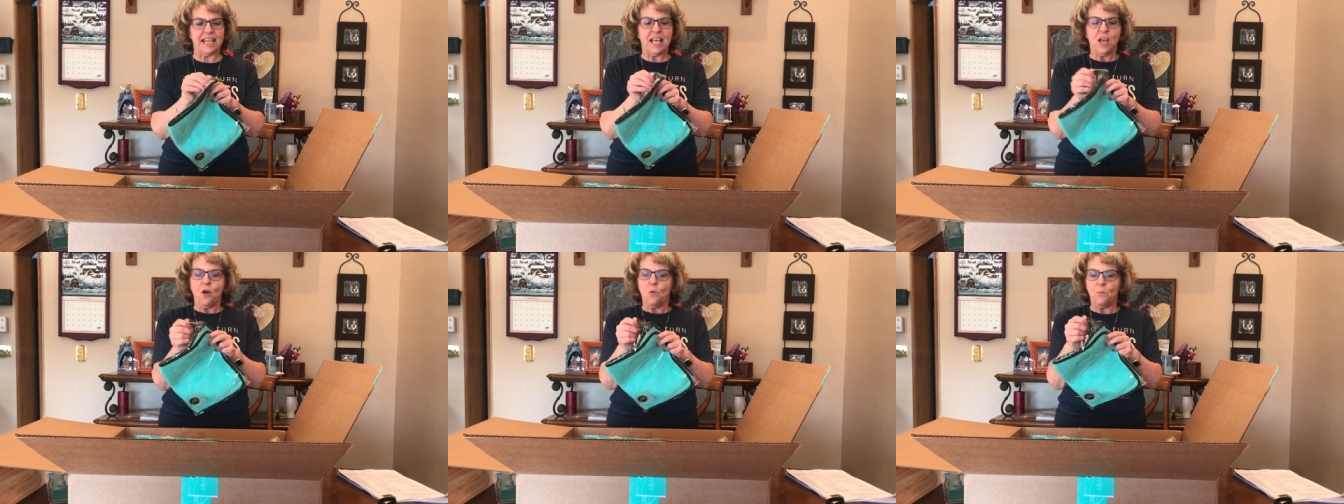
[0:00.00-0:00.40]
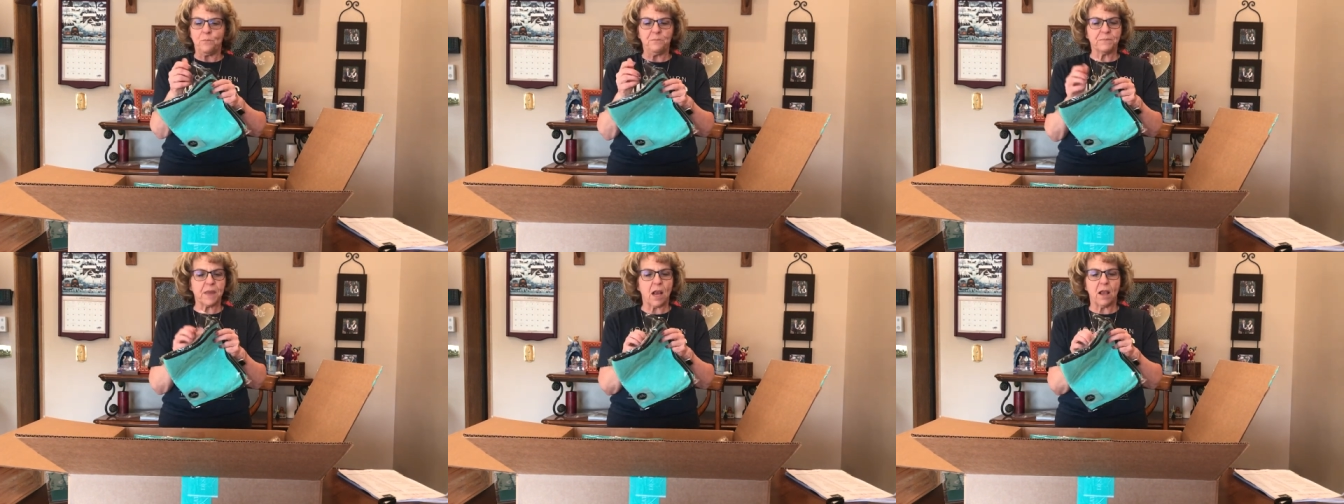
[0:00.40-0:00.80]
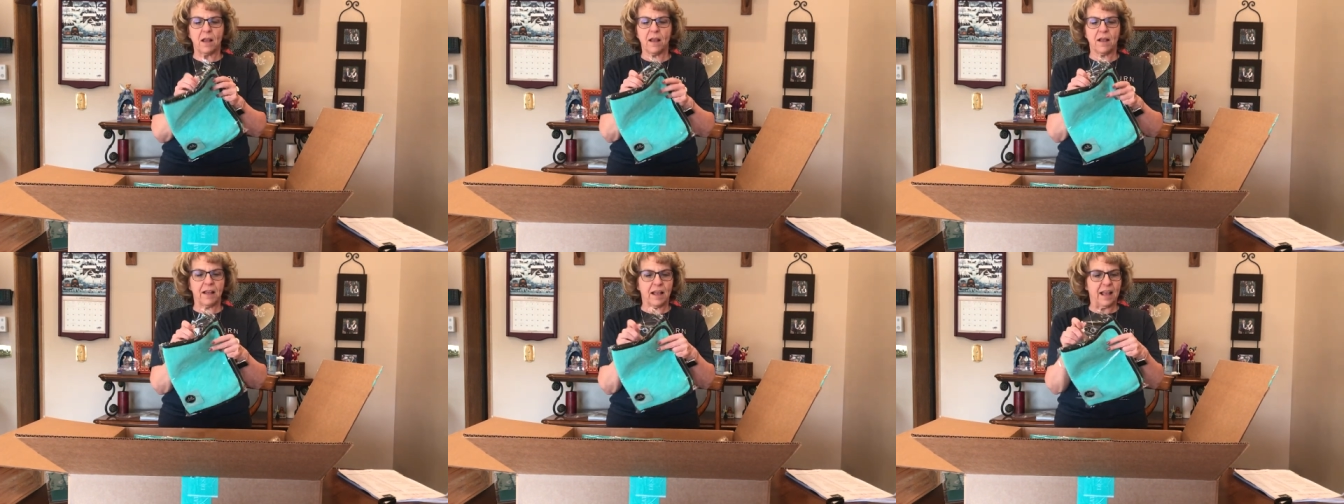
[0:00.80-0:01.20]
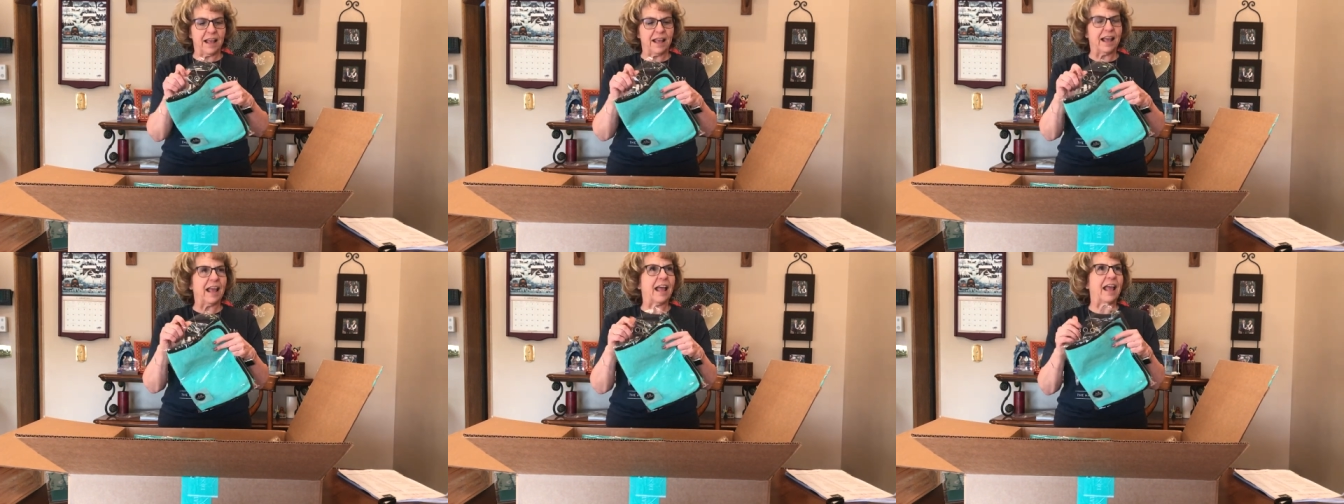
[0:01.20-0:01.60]
Oh dear. Oh,
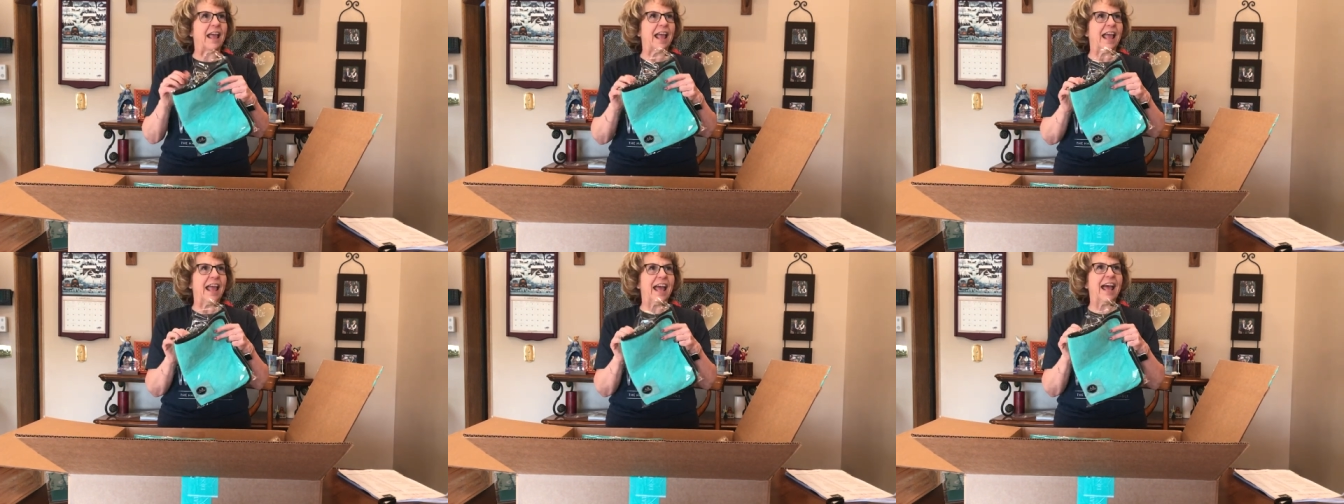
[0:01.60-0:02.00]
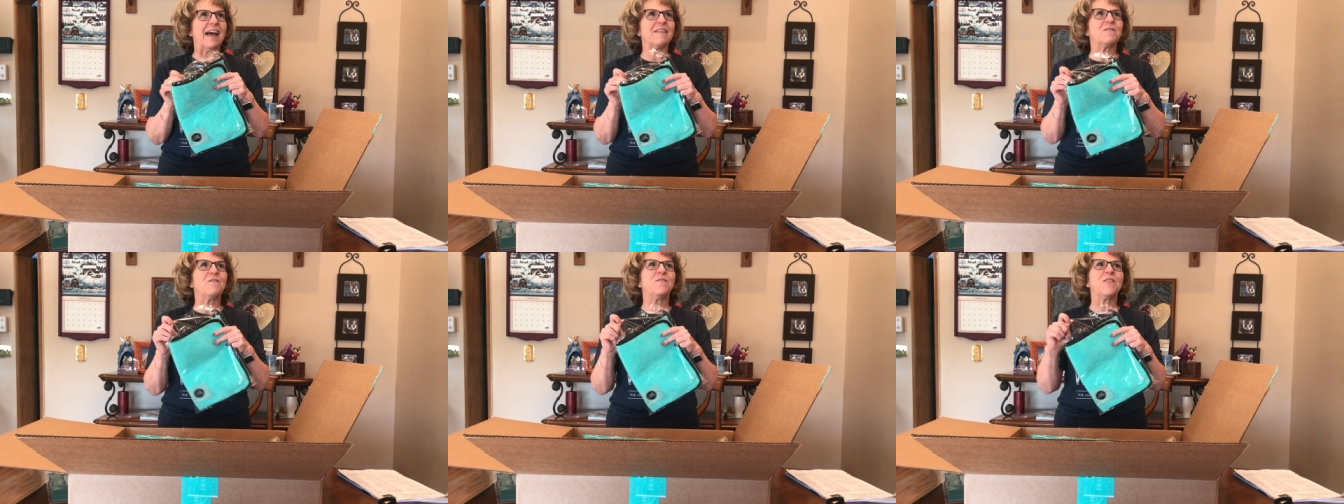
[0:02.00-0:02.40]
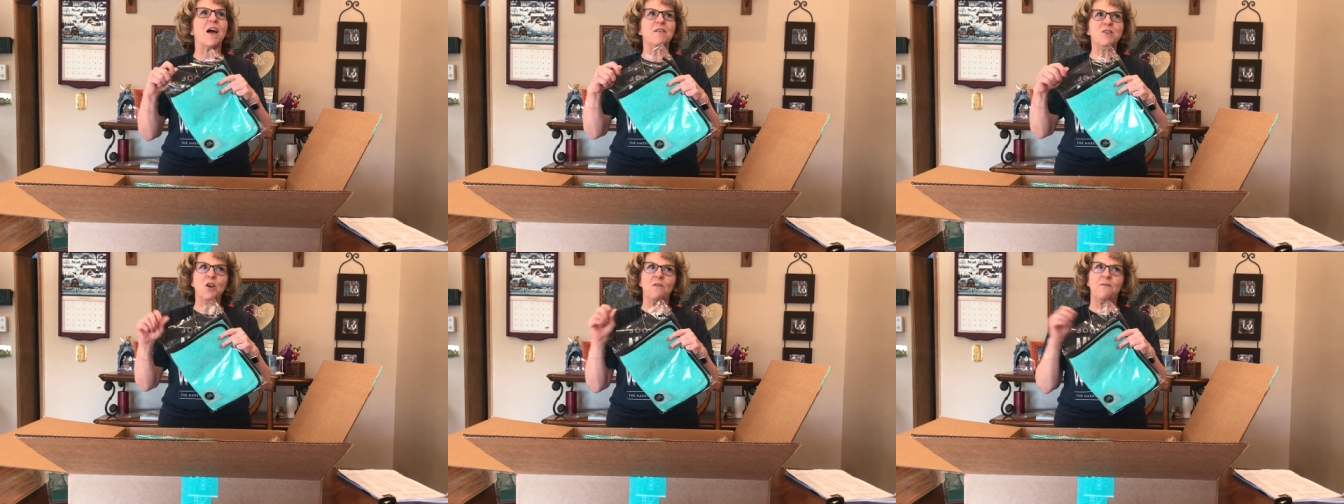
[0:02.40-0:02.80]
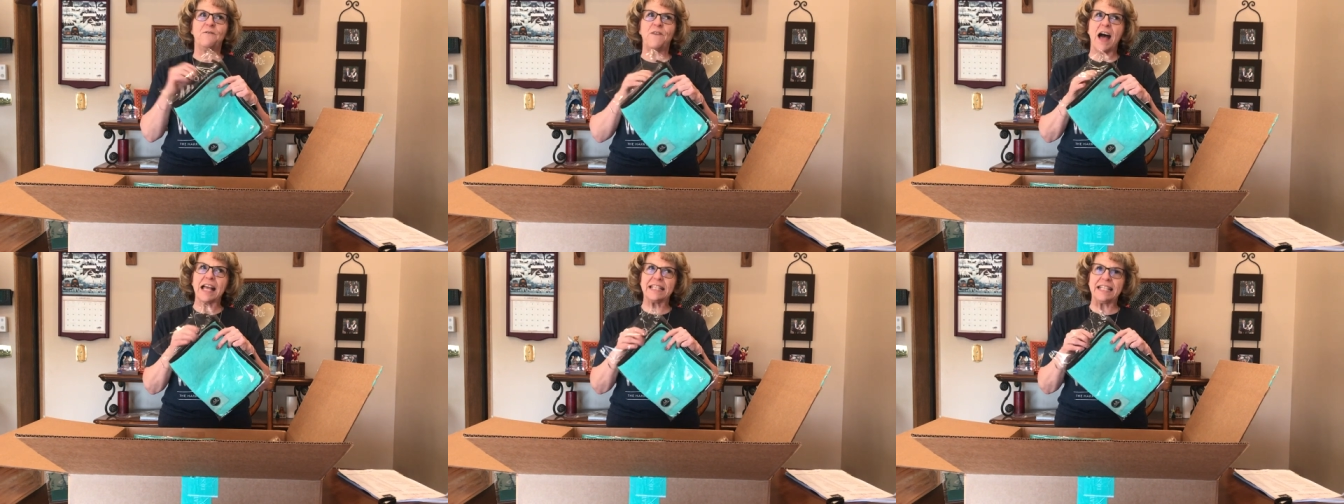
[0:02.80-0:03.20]
it's the new the new
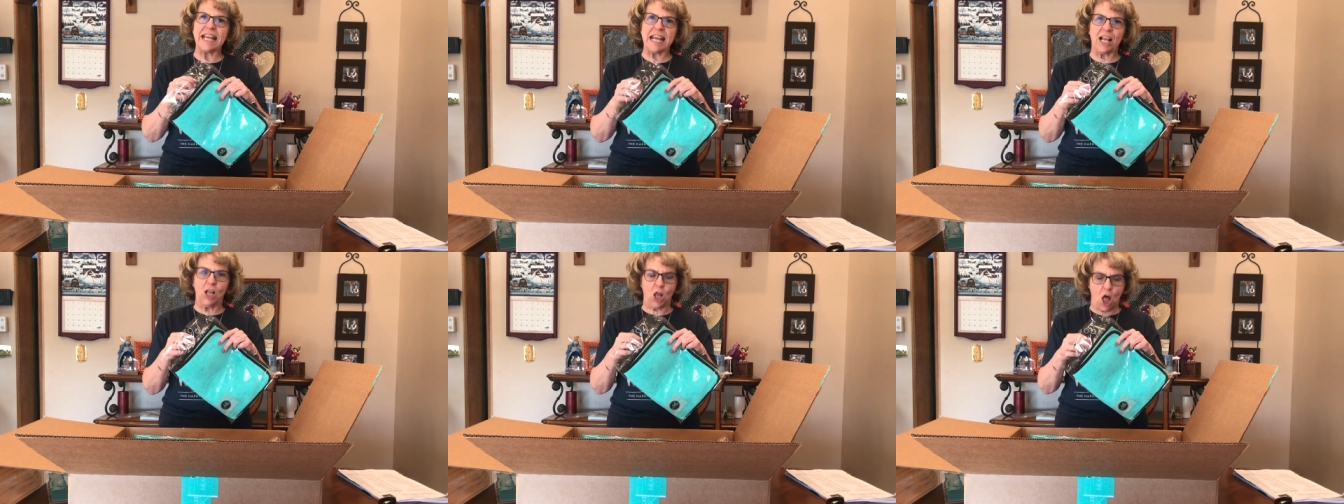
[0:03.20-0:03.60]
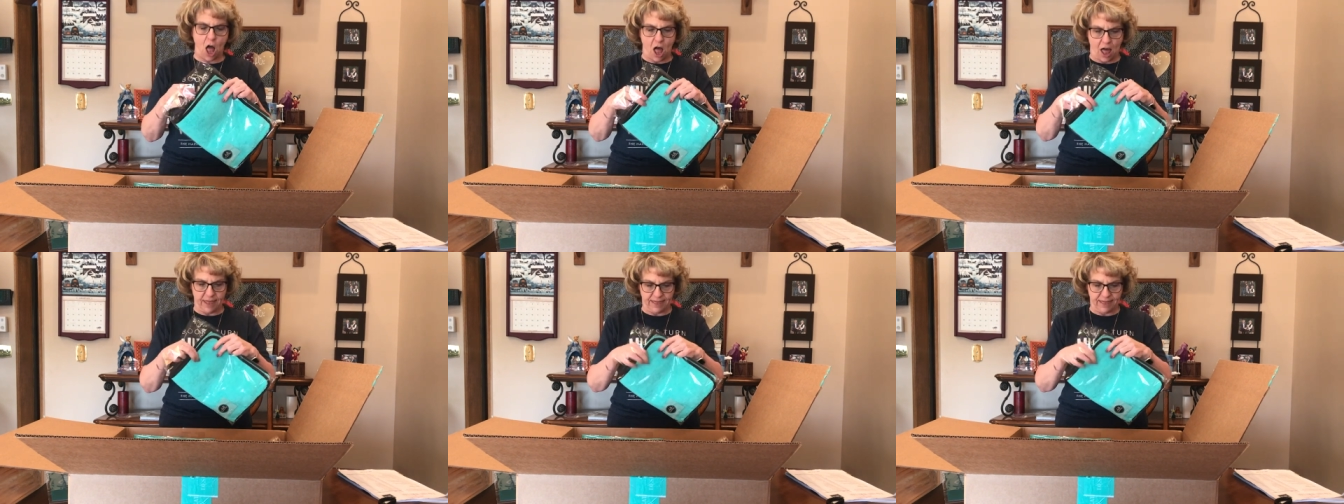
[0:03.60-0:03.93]
fuzzing cloth.